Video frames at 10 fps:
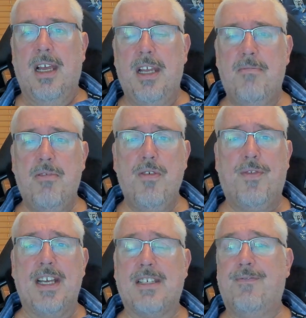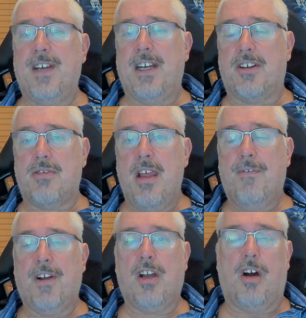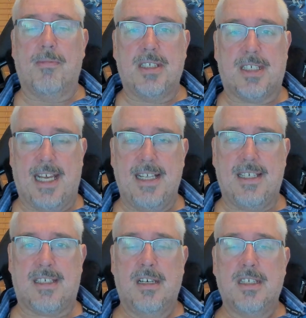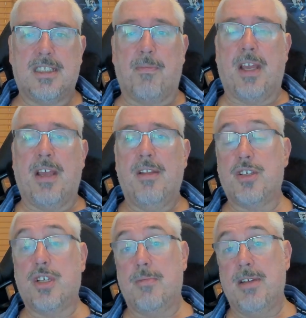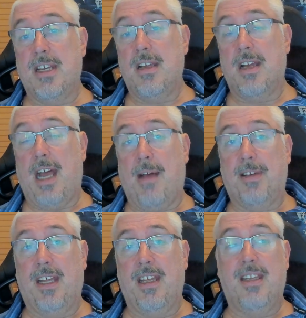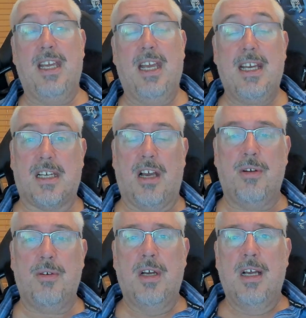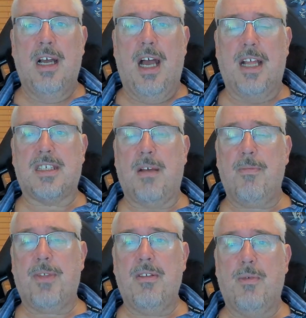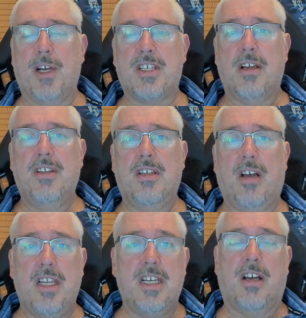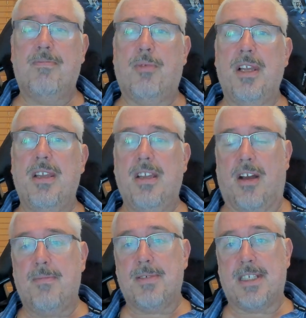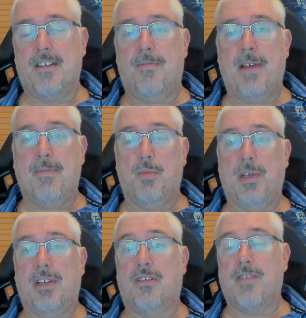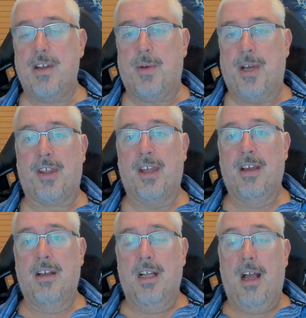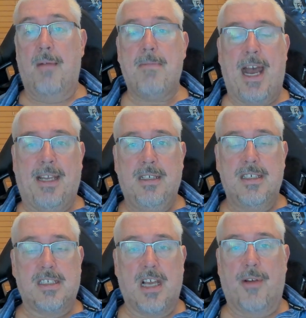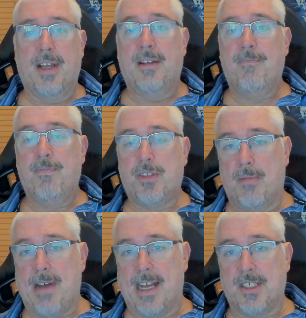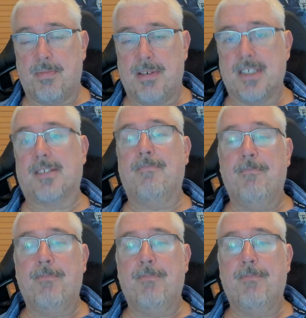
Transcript: In a move that is a victory for common sense, something that should have been happening years ago, and something which 99.9% percent of people will agree with, a man is going to a man's prison.